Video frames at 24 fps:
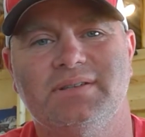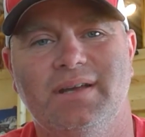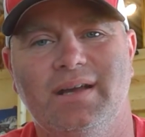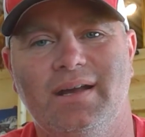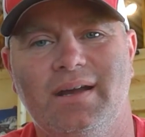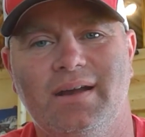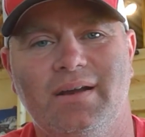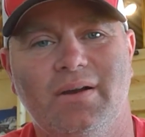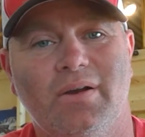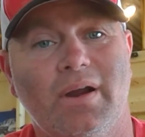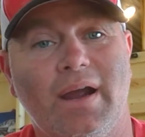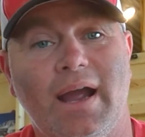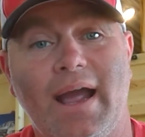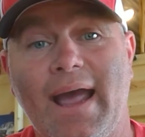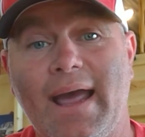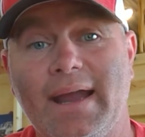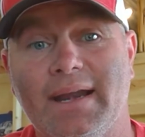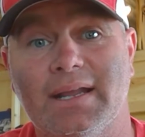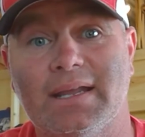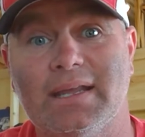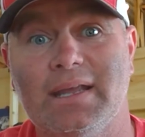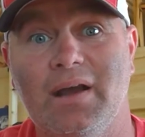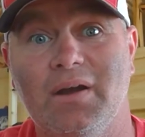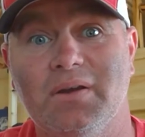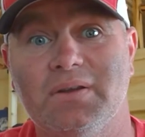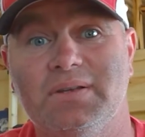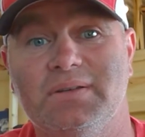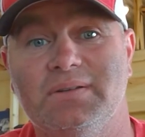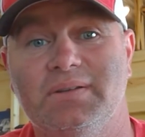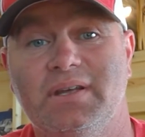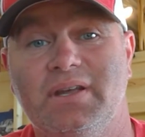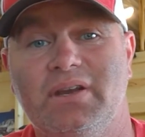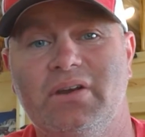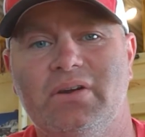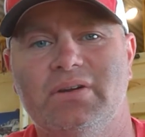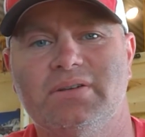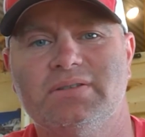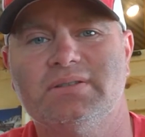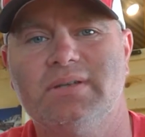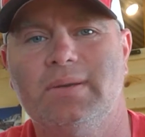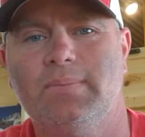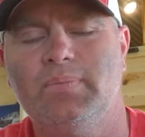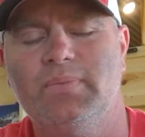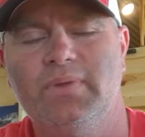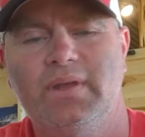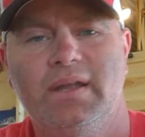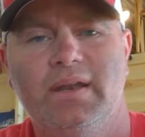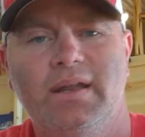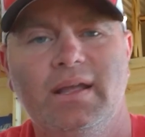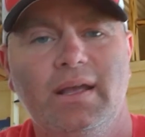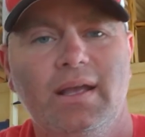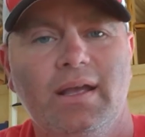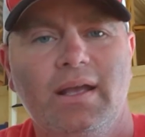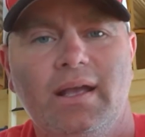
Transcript: or I had a calculator or something.